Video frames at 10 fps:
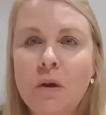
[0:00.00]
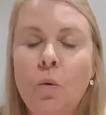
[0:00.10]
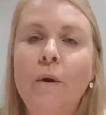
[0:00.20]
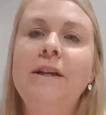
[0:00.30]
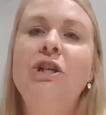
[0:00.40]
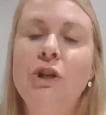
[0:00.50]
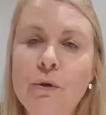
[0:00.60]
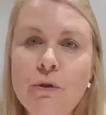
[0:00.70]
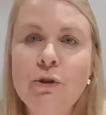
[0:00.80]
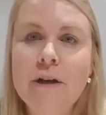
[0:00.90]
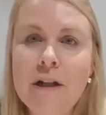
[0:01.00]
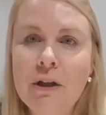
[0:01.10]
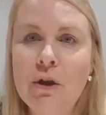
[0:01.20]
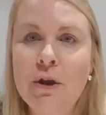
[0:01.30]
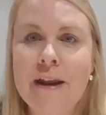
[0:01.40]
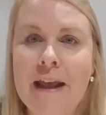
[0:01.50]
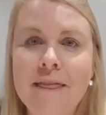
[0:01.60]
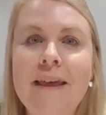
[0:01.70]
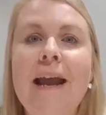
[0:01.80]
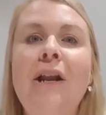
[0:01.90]
When children are
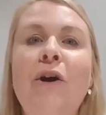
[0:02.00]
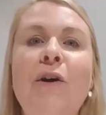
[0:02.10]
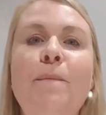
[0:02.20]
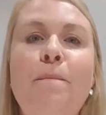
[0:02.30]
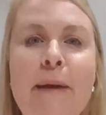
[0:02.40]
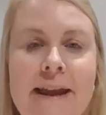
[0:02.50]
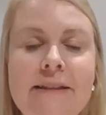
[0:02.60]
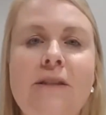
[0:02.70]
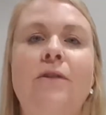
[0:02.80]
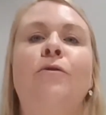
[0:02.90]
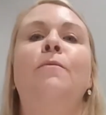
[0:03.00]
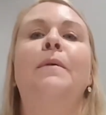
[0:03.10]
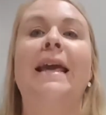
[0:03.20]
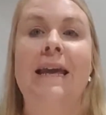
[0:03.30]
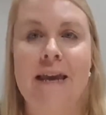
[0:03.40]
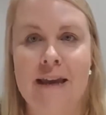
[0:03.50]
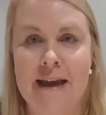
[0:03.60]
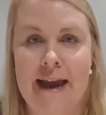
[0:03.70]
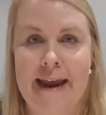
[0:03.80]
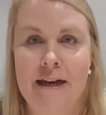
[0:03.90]
learning, they learn best through being
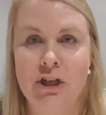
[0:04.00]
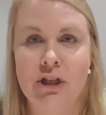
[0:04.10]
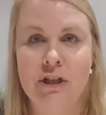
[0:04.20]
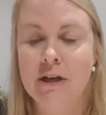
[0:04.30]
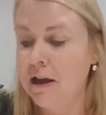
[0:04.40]
engaged.